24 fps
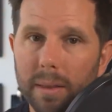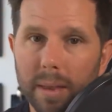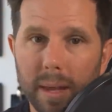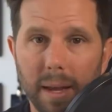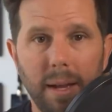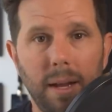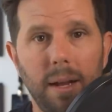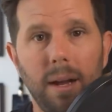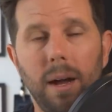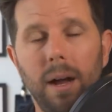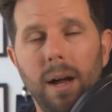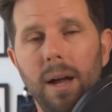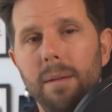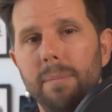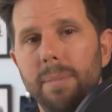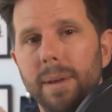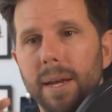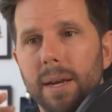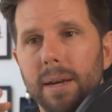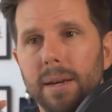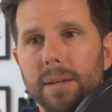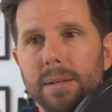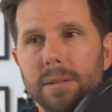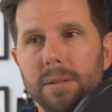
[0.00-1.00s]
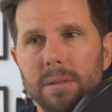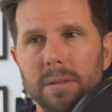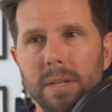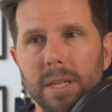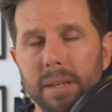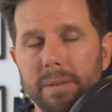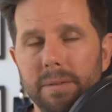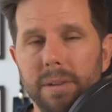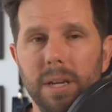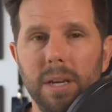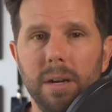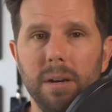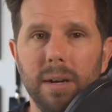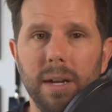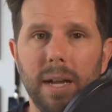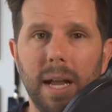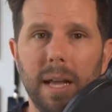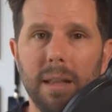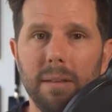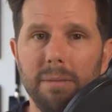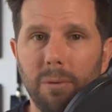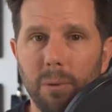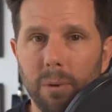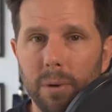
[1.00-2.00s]
Thank God, because even here in
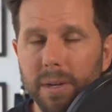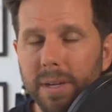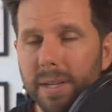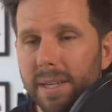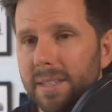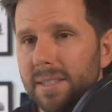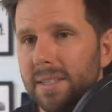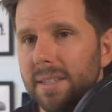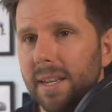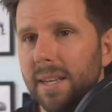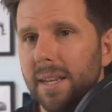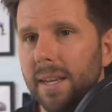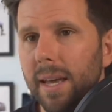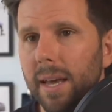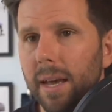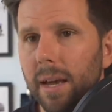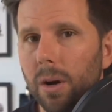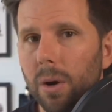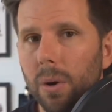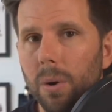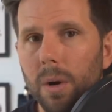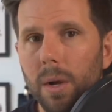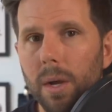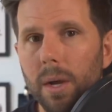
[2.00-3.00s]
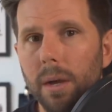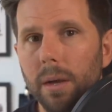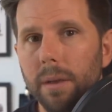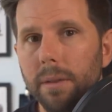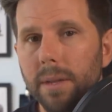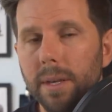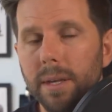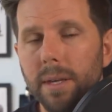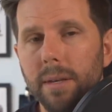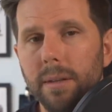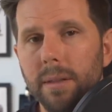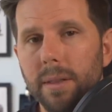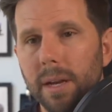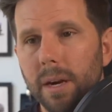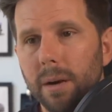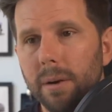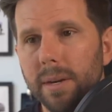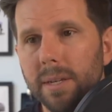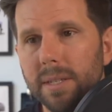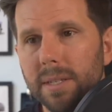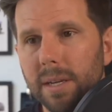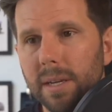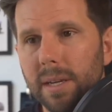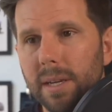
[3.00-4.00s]
California and San Diego, the
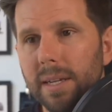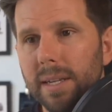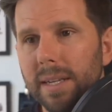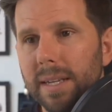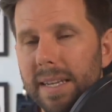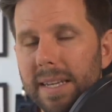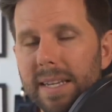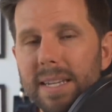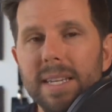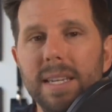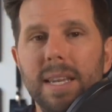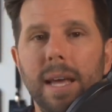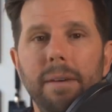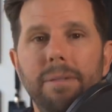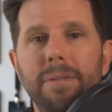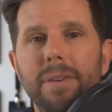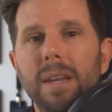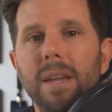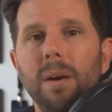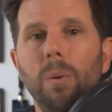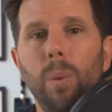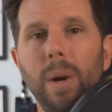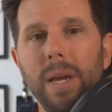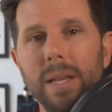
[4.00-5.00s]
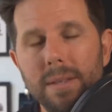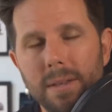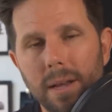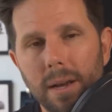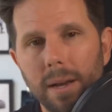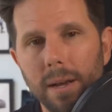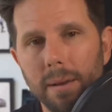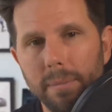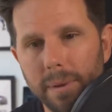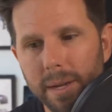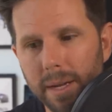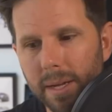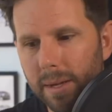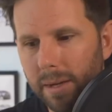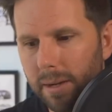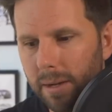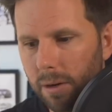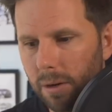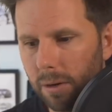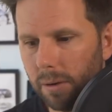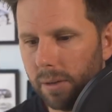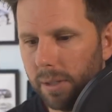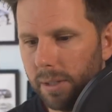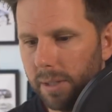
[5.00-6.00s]
there is a, an indefinite wait time
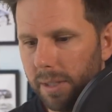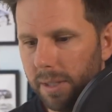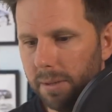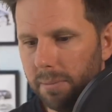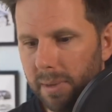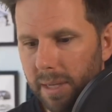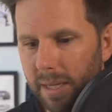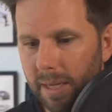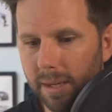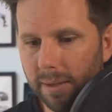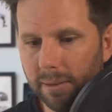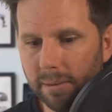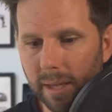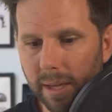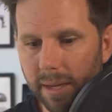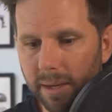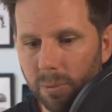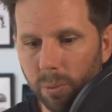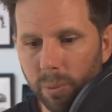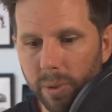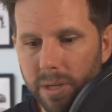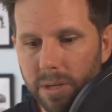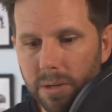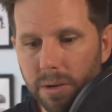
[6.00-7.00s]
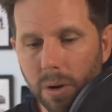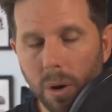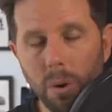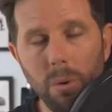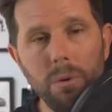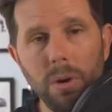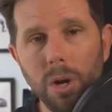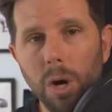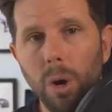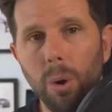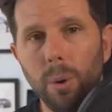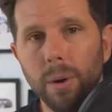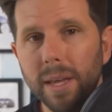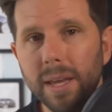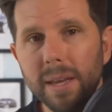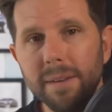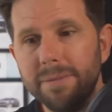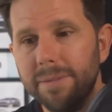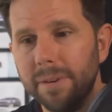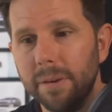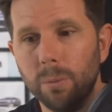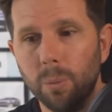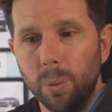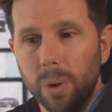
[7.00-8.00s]
currently, meaning like we don't know
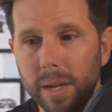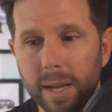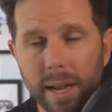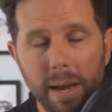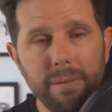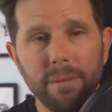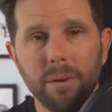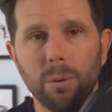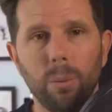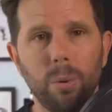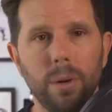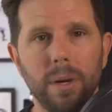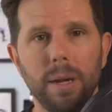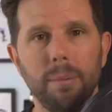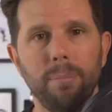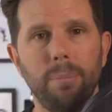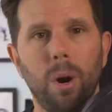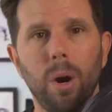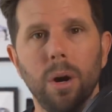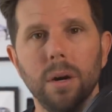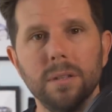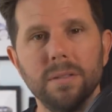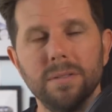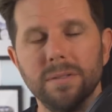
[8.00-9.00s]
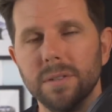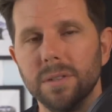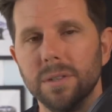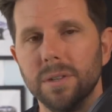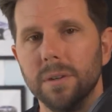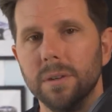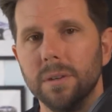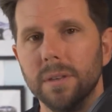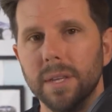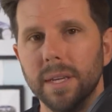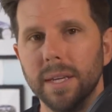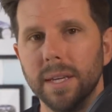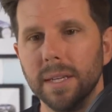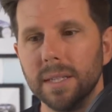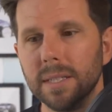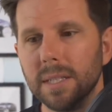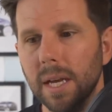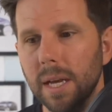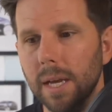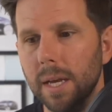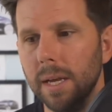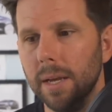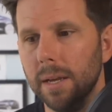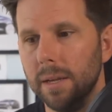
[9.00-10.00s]
if and whenever we'll get parts for certain
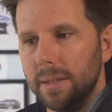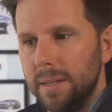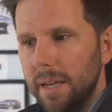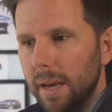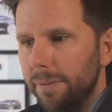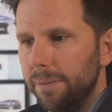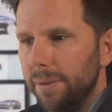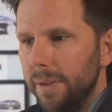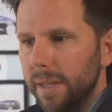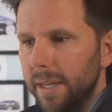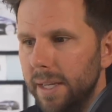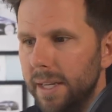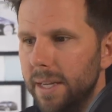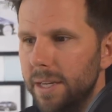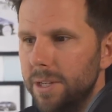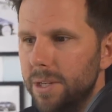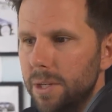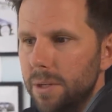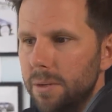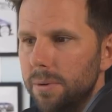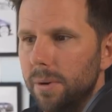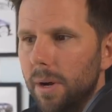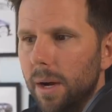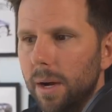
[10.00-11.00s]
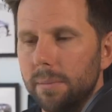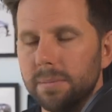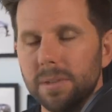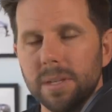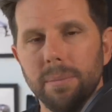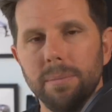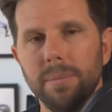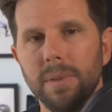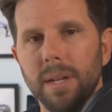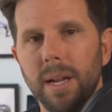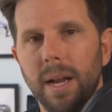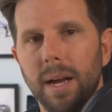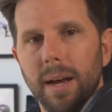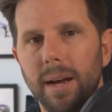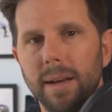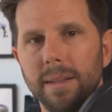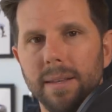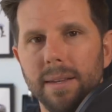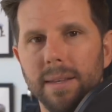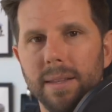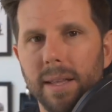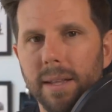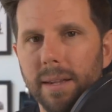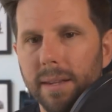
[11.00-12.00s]
things. Definitely an issue, um, something that
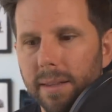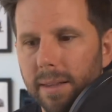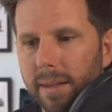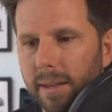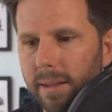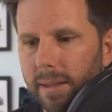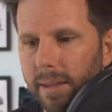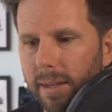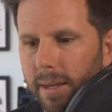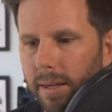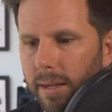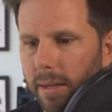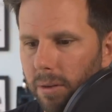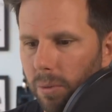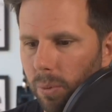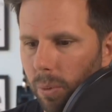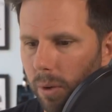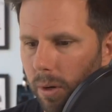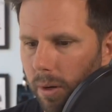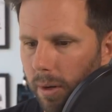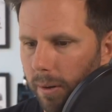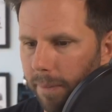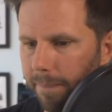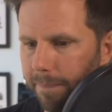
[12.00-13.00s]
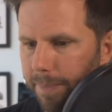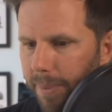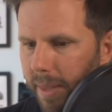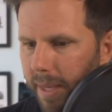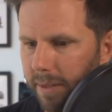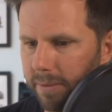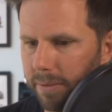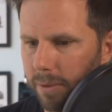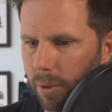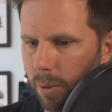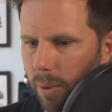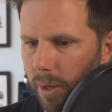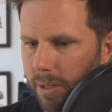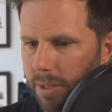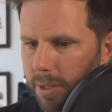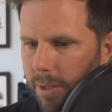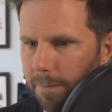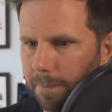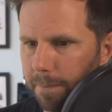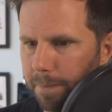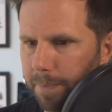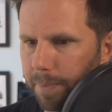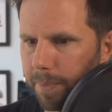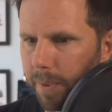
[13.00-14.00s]
I think they, they, they need to work on. Thanks for the
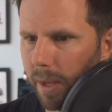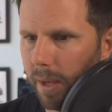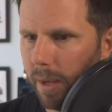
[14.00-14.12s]
question.